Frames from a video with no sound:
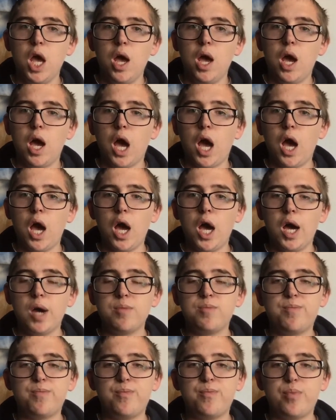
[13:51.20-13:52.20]

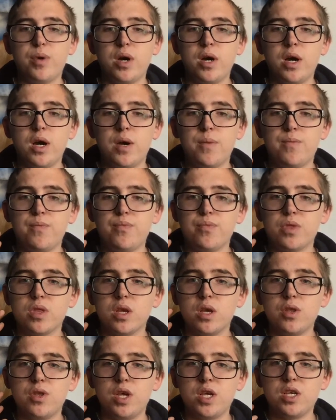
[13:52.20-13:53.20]
But
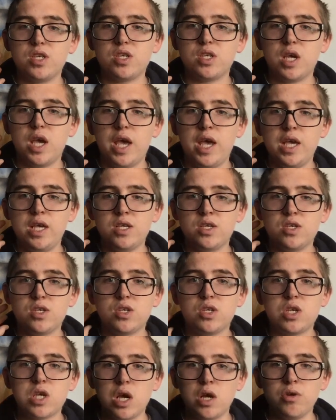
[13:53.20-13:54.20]
this is
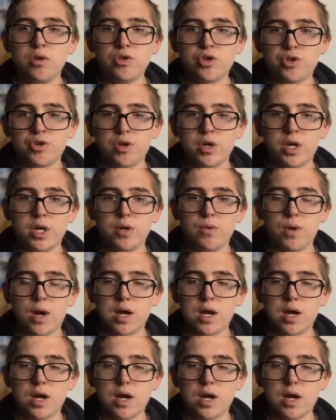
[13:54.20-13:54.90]
so true,